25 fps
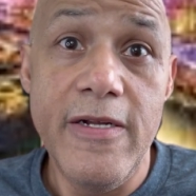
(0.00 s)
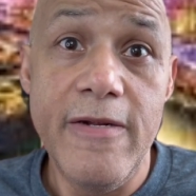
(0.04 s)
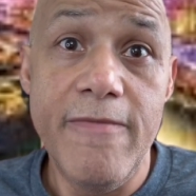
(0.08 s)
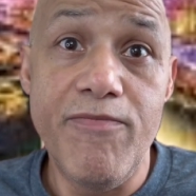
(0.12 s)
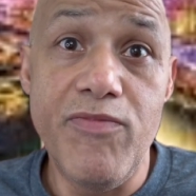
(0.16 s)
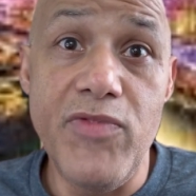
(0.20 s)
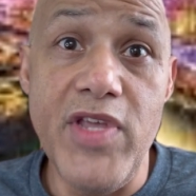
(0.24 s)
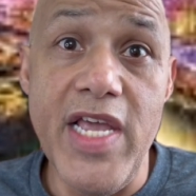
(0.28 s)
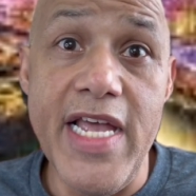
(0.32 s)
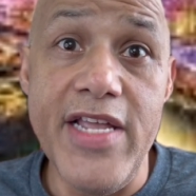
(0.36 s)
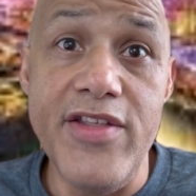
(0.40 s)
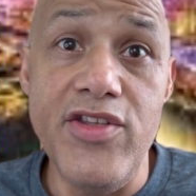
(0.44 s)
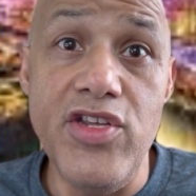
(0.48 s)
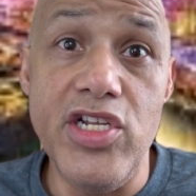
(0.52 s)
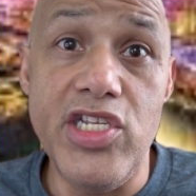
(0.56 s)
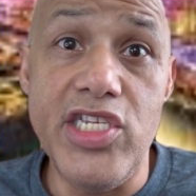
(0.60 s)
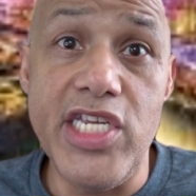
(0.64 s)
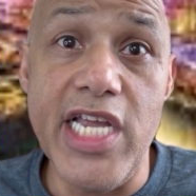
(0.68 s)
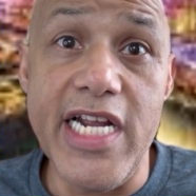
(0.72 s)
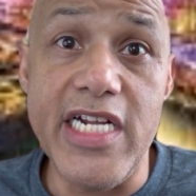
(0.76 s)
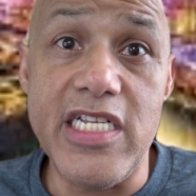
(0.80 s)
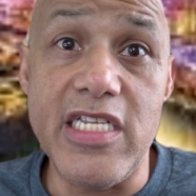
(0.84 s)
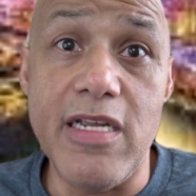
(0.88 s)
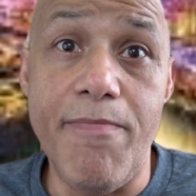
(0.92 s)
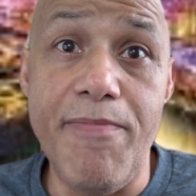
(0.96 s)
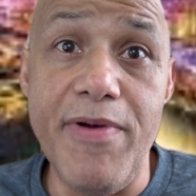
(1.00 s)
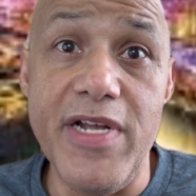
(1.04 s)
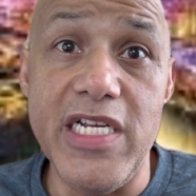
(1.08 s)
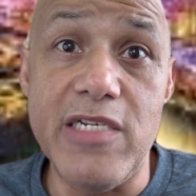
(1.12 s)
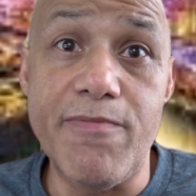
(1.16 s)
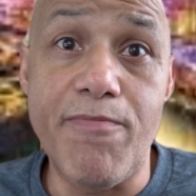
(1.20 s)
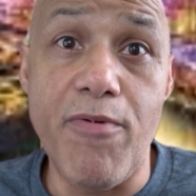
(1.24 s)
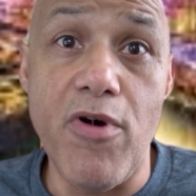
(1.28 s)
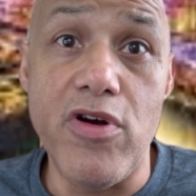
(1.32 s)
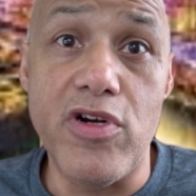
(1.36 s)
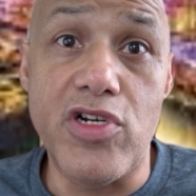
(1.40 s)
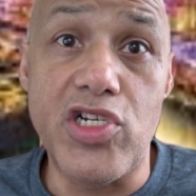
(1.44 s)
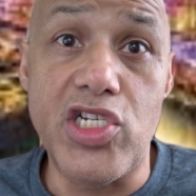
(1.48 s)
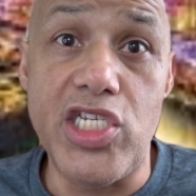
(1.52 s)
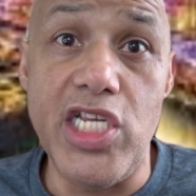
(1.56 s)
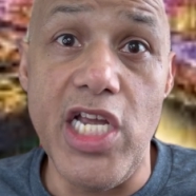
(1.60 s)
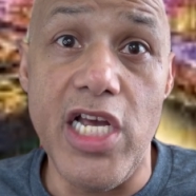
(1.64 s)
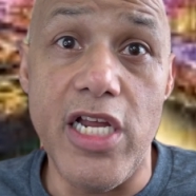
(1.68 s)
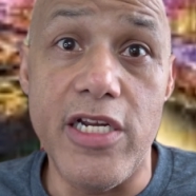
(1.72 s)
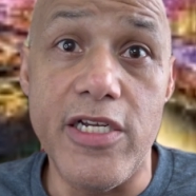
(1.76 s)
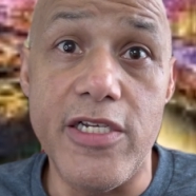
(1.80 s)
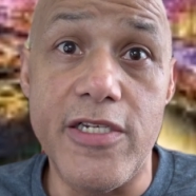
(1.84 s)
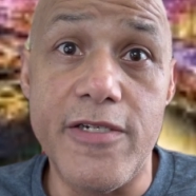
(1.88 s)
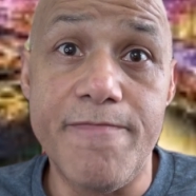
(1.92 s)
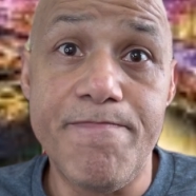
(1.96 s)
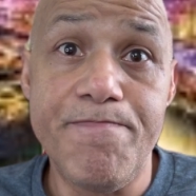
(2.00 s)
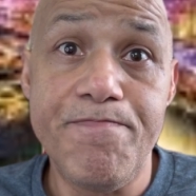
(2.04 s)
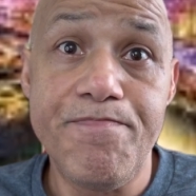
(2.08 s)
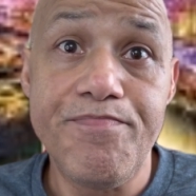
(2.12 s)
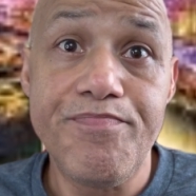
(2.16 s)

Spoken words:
Then you take the Pittsburgh Steelers.